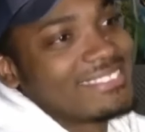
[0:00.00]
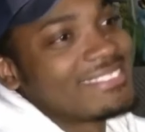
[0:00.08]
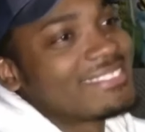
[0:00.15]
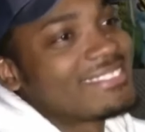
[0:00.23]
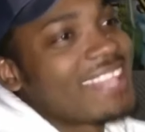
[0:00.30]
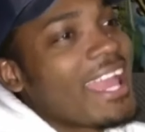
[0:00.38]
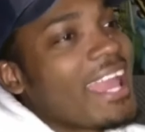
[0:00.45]

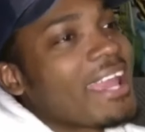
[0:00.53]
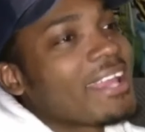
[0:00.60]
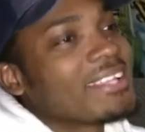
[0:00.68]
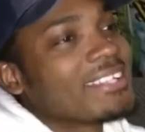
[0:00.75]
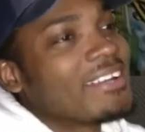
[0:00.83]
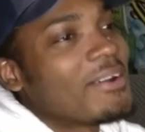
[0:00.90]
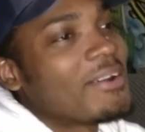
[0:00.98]

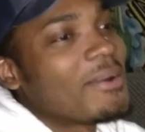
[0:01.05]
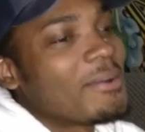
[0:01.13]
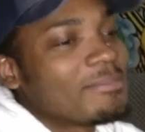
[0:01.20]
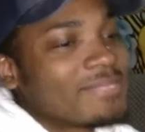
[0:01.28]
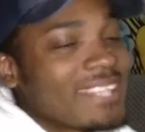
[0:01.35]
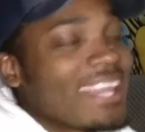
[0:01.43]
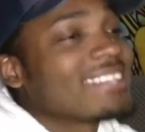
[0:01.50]

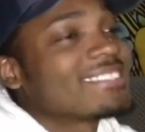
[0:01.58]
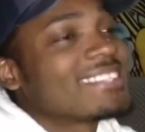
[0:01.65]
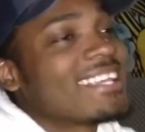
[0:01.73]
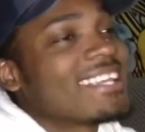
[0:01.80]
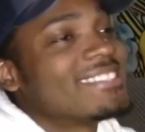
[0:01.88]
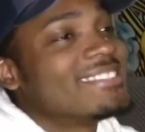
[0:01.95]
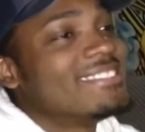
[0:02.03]
Tang
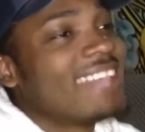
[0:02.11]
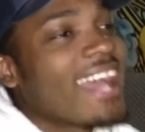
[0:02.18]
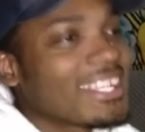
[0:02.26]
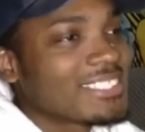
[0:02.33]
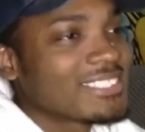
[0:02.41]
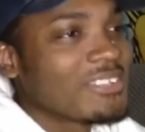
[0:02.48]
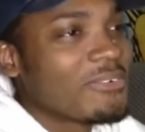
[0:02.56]
Sen's
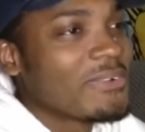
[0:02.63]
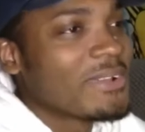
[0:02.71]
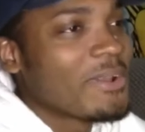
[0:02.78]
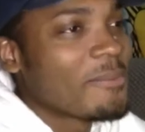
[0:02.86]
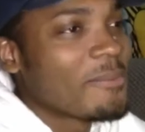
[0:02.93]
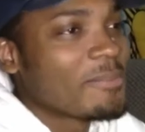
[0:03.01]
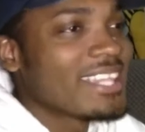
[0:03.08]
dad showing
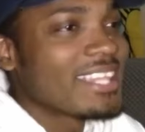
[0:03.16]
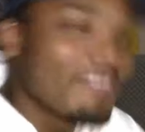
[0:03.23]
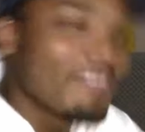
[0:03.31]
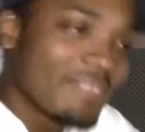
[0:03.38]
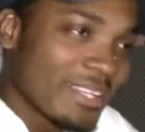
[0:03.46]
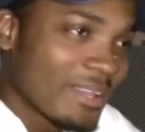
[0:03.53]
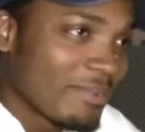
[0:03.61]
up and
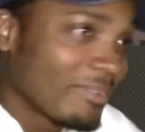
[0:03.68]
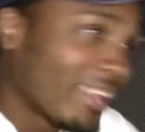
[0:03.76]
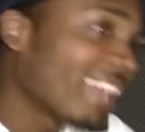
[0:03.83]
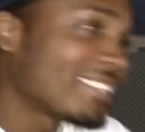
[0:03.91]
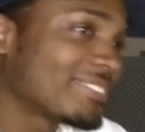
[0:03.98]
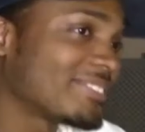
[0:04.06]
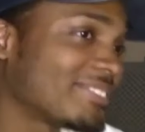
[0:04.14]
saving them.
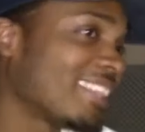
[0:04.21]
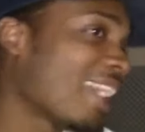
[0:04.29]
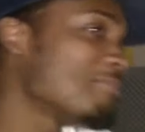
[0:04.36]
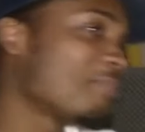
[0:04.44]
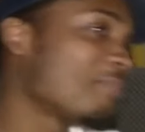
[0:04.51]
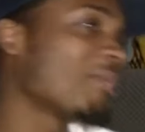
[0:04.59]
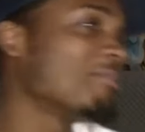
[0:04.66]
That's what
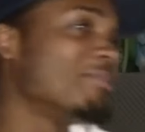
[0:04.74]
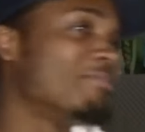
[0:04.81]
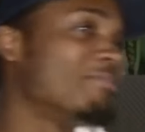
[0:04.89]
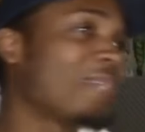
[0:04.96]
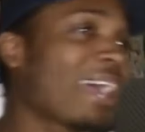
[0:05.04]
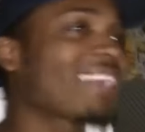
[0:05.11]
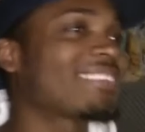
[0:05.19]
that brought me
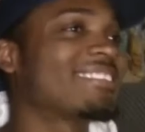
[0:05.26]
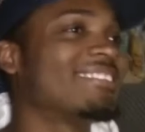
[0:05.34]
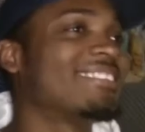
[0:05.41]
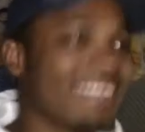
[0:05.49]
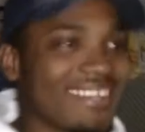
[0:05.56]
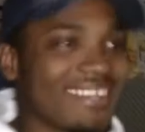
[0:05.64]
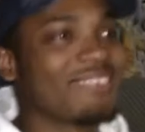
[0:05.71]
back
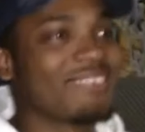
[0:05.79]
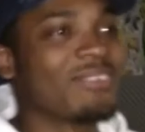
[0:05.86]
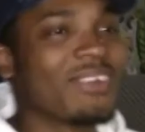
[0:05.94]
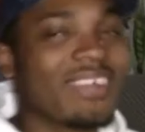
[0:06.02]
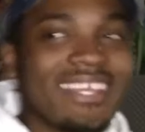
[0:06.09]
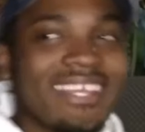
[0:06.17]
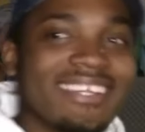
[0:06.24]
there,
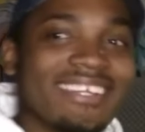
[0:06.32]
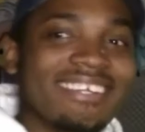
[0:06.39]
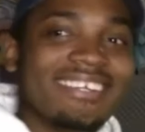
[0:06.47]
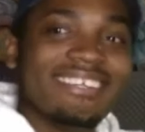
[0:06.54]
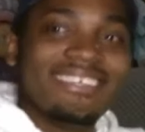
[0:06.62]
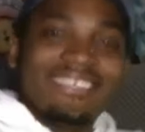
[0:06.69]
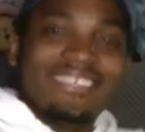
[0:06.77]
boy.
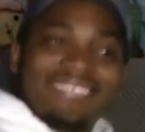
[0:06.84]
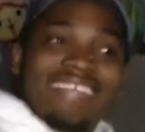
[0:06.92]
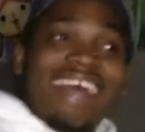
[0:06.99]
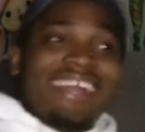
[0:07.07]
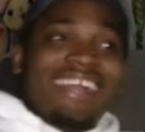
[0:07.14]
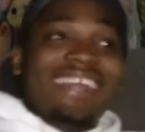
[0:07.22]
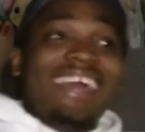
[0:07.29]

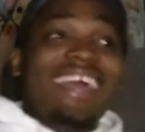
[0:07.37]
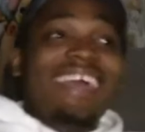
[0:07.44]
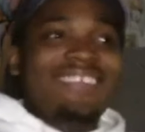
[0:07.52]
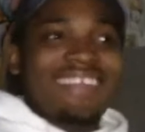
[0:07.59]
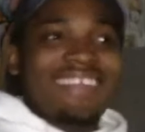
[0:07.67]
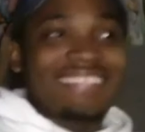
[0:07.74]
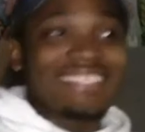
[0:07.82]
Goddamn,
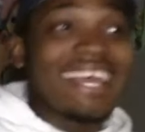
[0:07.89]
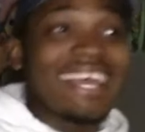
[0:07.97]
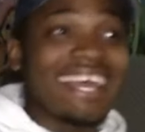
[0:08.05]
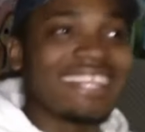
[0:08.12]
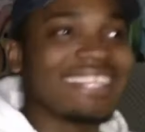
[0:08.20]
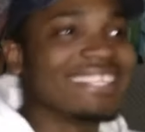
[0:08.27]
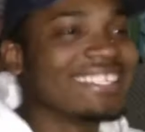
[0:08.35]
thanks at
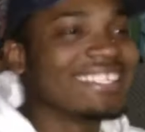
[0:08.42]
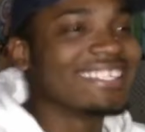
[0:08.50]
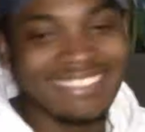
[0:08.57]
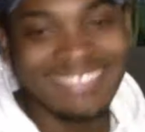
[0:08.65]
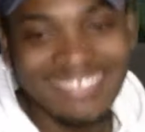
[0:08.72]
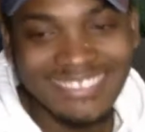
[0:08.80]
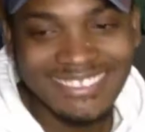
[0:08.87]
it.
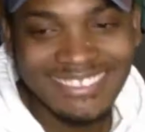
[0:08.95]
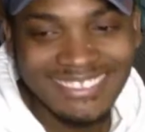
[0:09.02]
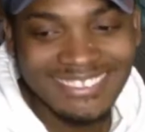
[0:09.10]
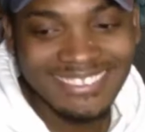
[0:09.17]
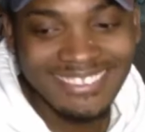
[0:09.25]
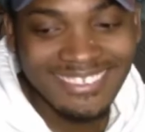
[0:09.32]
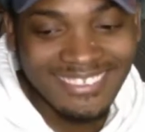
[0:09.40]

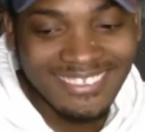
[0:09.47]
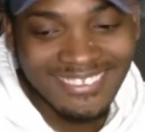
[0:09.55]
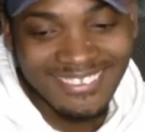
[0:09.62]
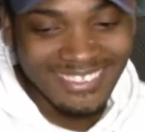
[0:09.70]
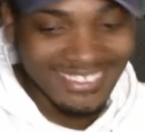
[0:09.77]
Holy